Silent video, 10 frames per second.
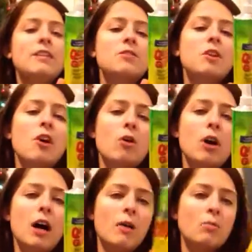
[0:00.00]
It's
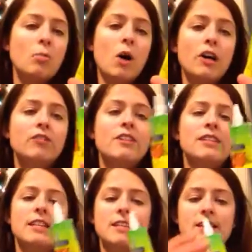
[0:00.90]
water
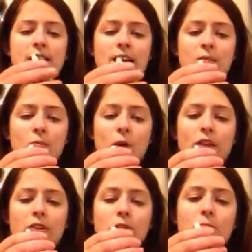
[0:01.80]
resistant,
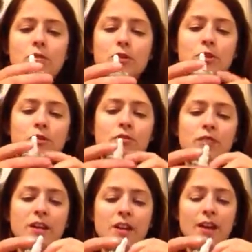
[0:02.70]
weatherproof,
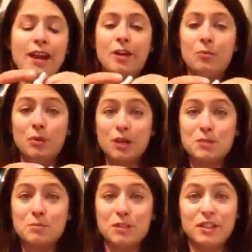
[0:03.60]
and it works
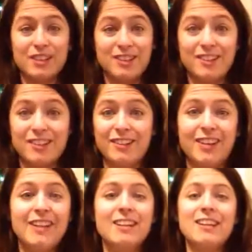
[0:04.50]
pretty darn
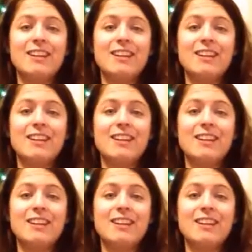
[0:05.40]
good.